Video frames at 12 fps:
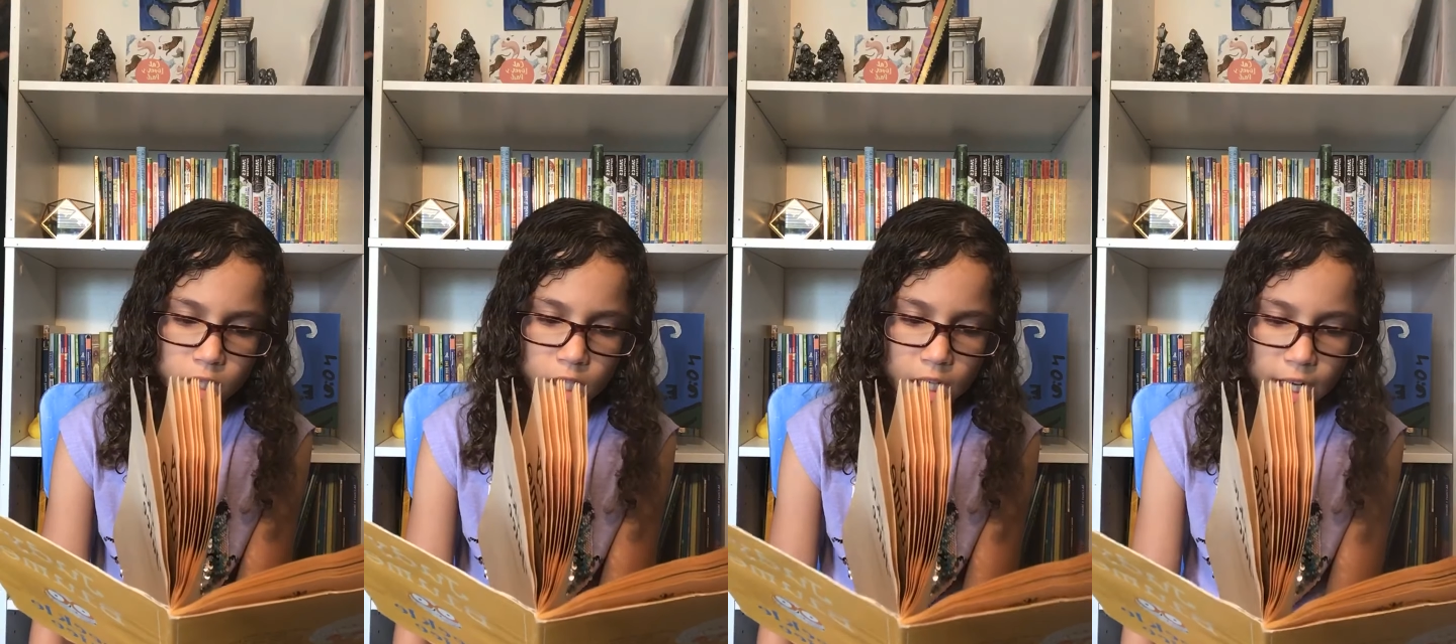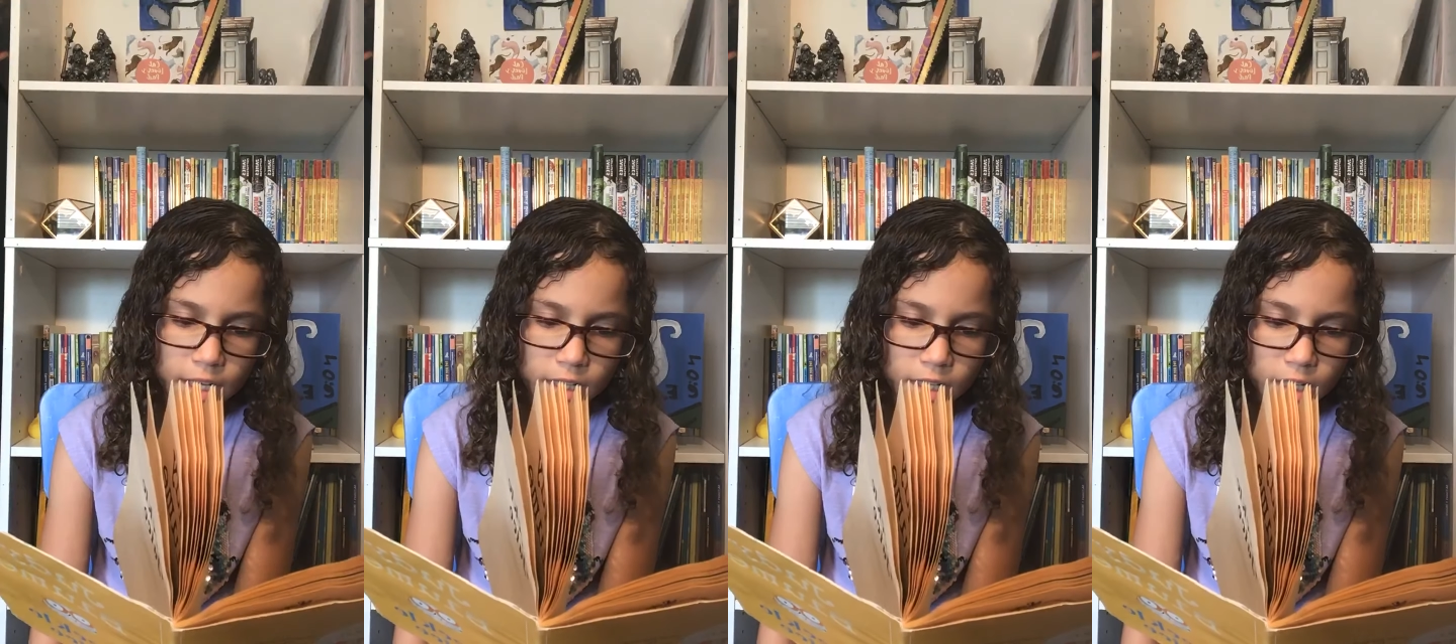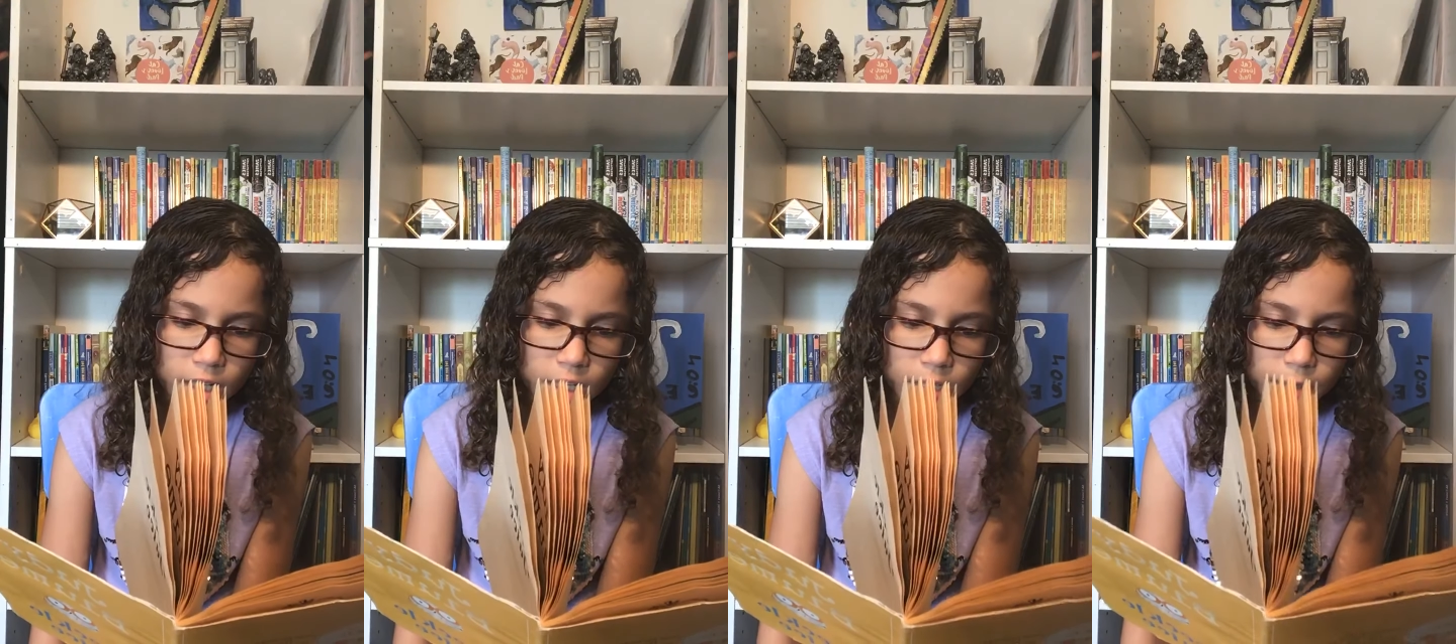She landed
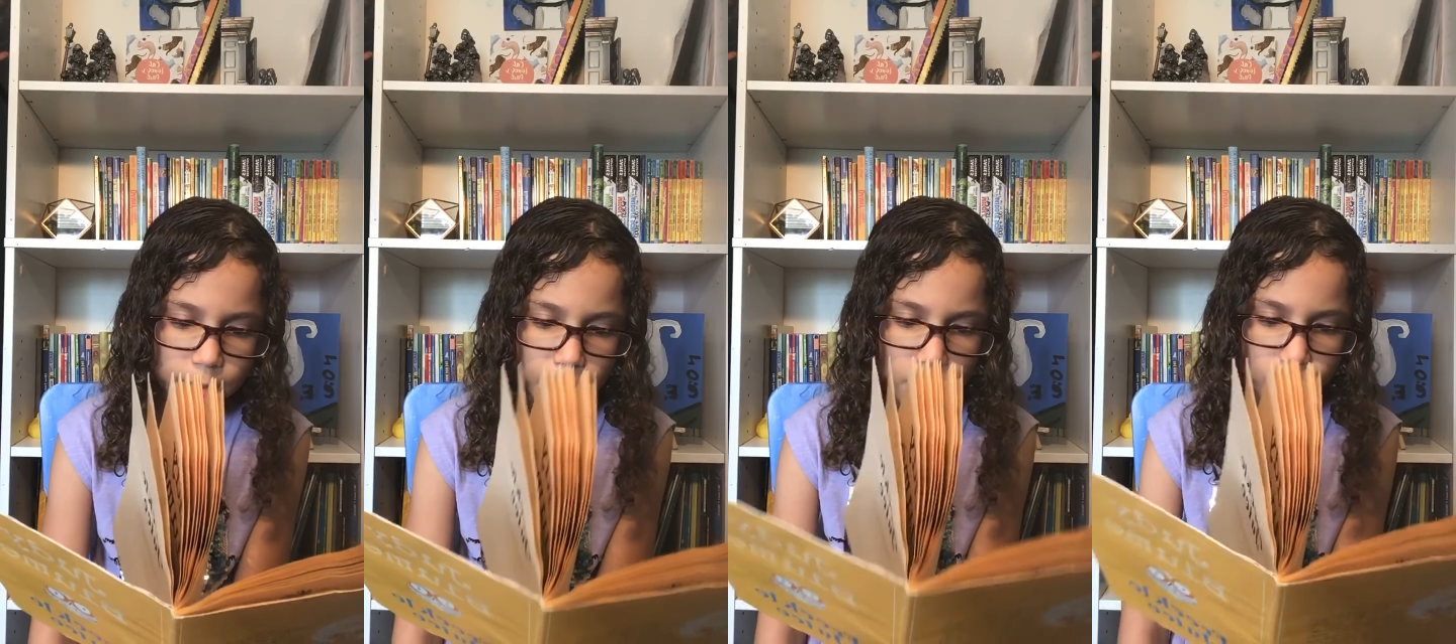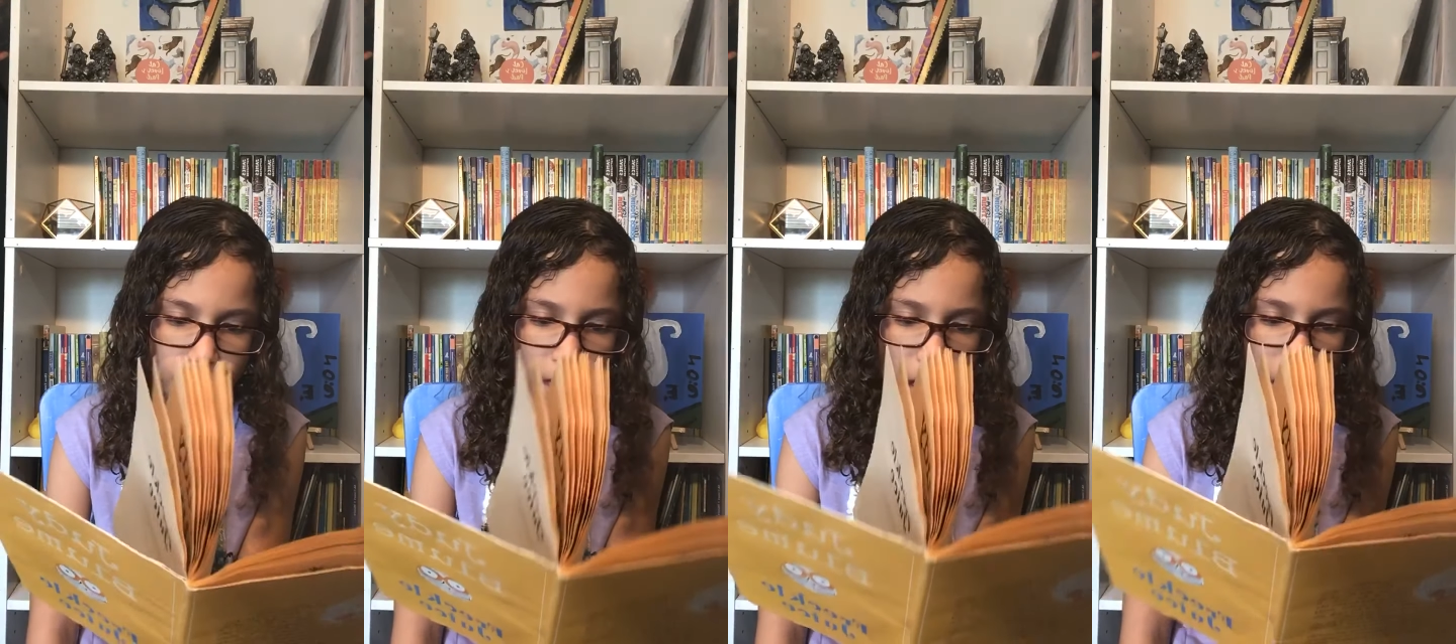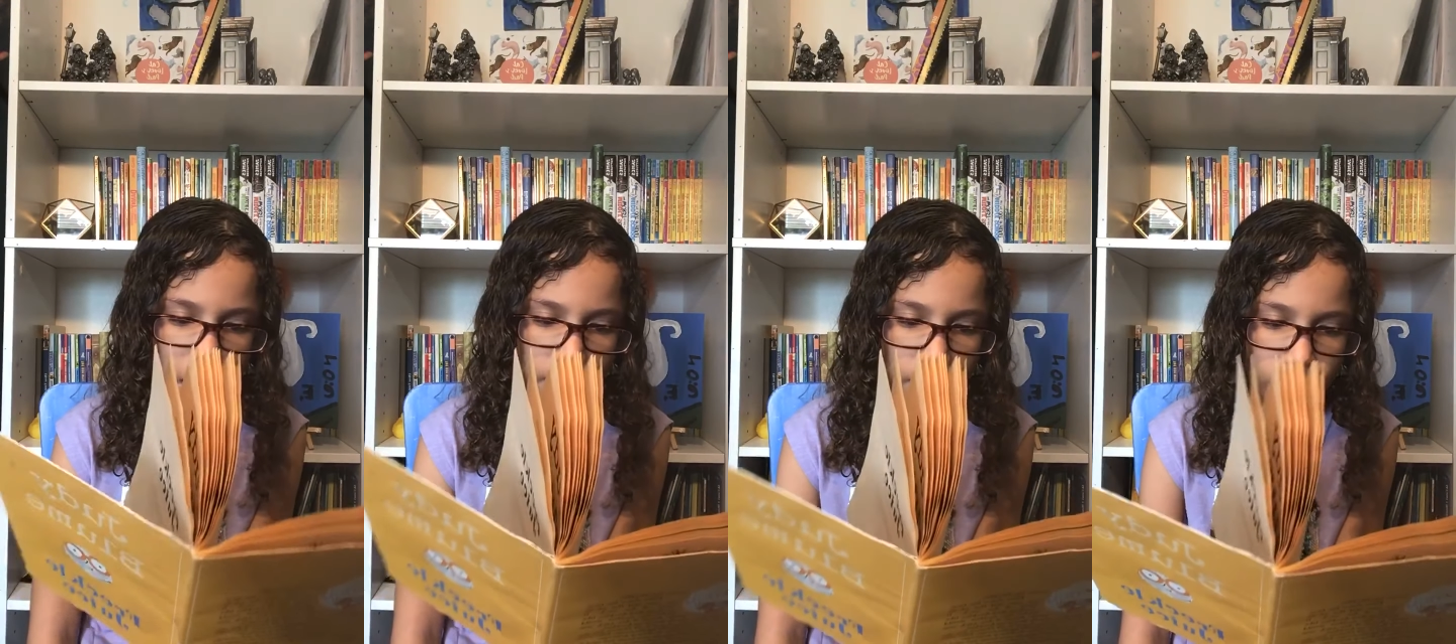it in the middle of the
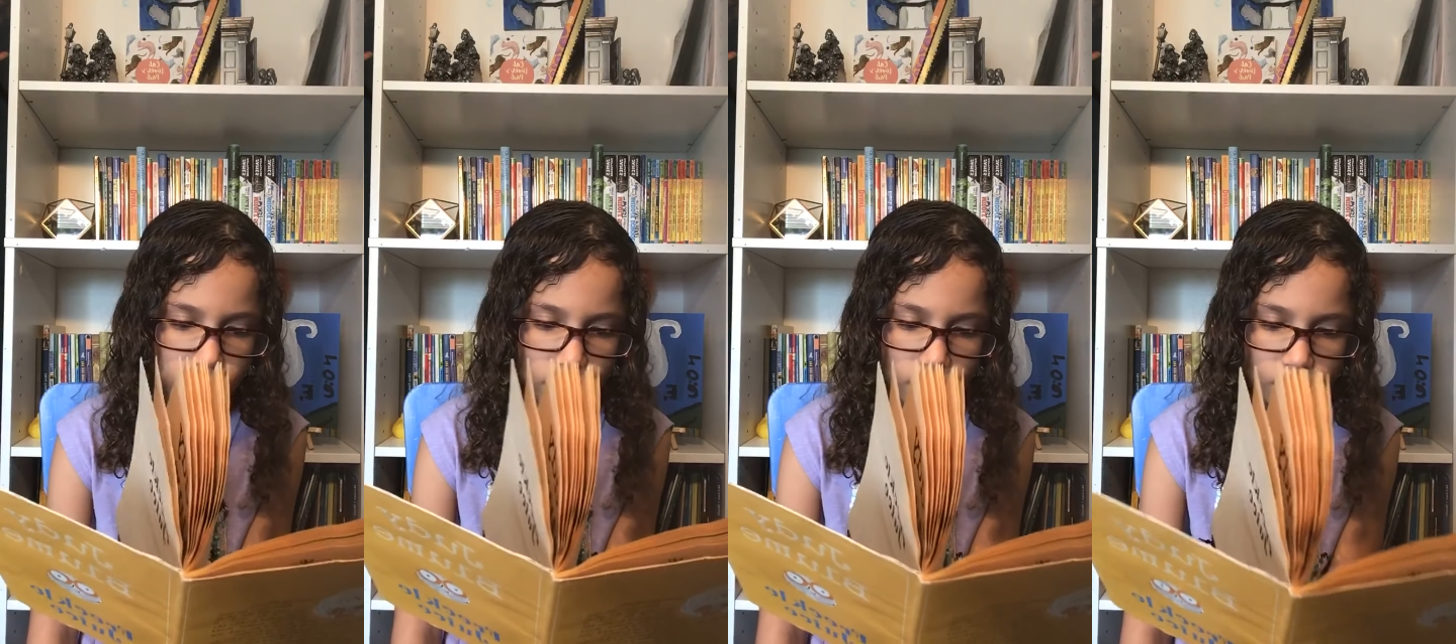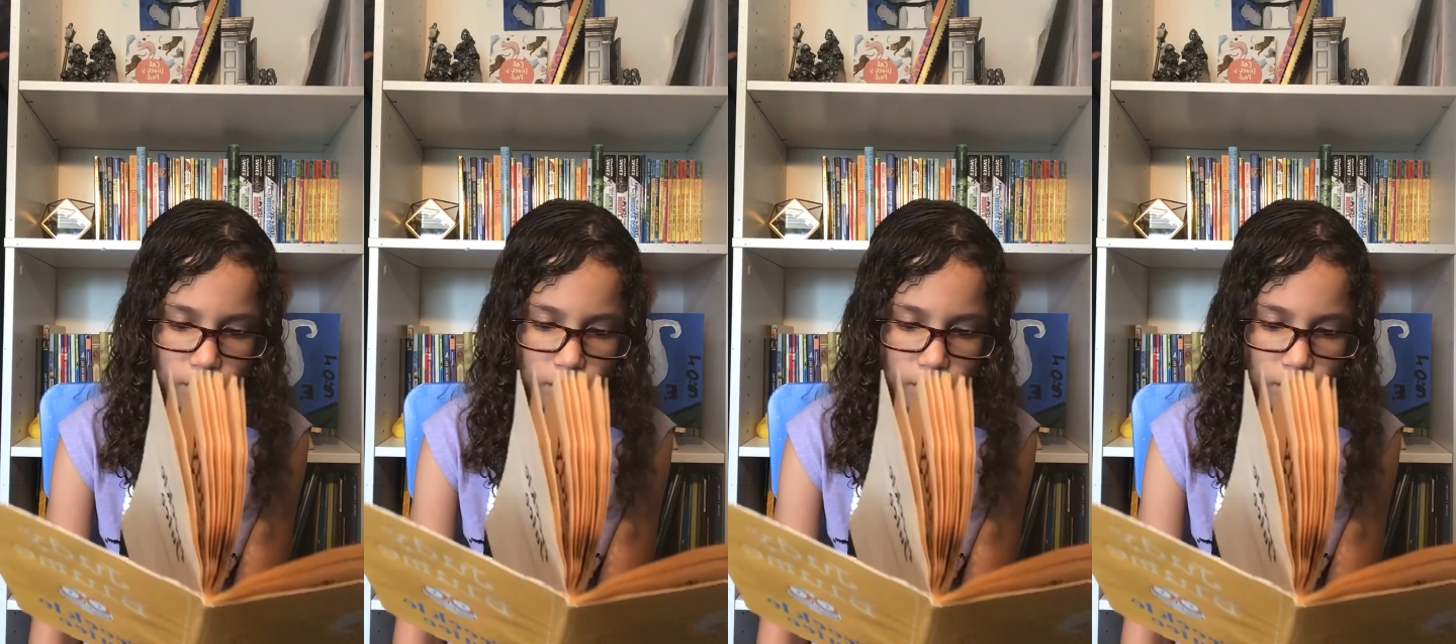aisle.